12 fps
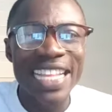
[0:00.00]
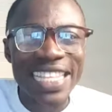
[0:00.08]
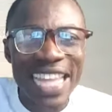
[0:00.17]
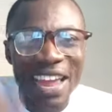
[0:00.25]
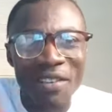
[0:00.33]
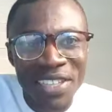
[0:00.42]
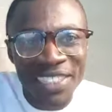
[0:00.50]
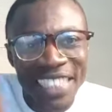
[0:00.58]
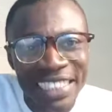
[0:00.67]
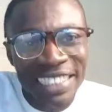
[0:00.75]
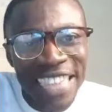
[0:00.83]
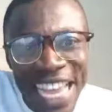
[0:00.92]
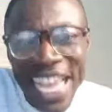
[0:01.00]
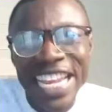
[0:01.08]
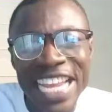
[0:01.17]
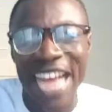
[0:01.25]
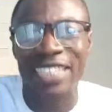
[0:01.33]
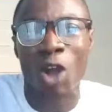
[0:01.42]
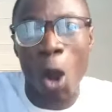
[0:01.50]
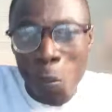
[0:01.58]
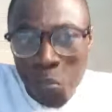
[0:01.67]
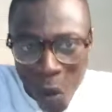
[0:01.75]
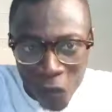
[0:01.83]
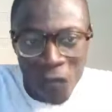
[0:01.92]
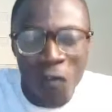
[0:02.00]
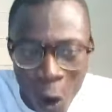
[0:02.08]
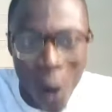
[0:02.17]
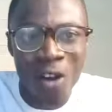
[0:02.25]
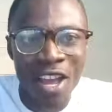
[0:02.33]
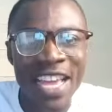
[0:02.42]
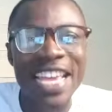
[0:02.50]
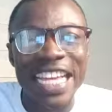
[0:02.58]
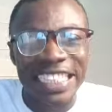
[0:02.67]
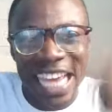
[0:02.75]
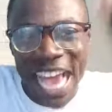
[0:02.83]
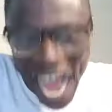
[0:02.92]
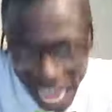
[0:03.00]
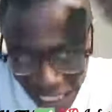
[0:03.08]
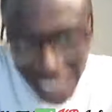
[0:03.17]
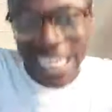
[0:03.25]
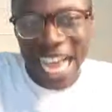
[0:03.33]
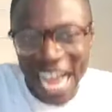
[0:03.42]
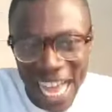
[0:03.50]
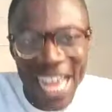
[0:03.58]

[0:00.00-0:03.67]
There is a saying that a buffalo, yes, a hunter,